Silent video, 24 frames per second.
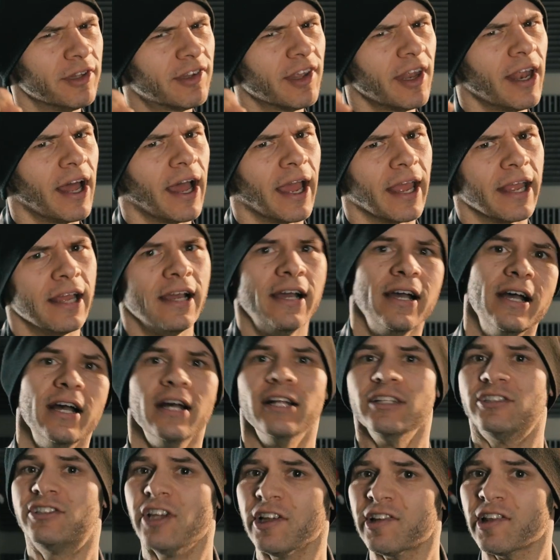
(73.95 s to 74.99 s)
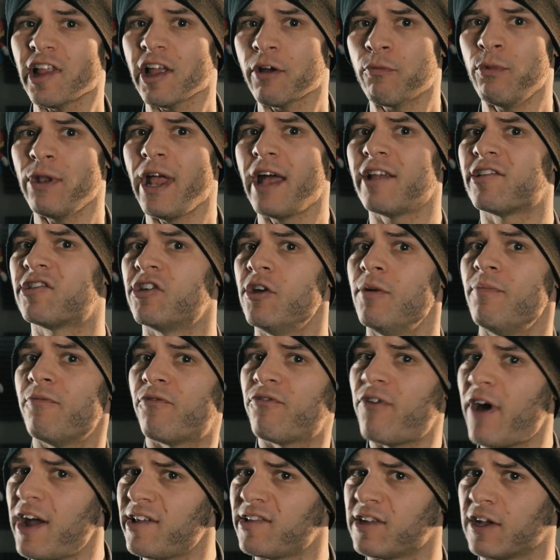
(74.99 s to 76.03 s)
today. Just like with our zoom
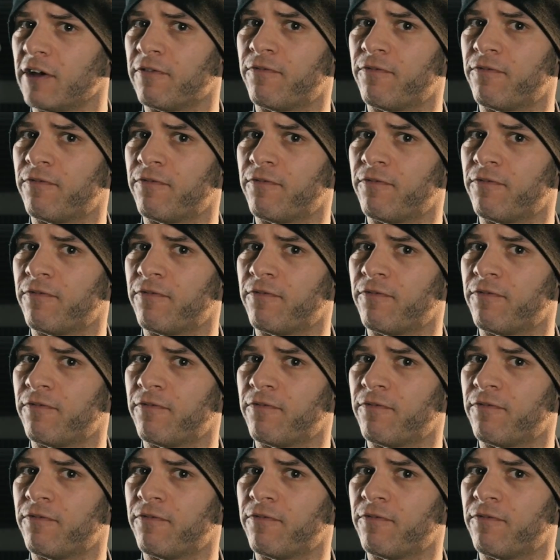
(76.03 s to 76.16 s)
phasing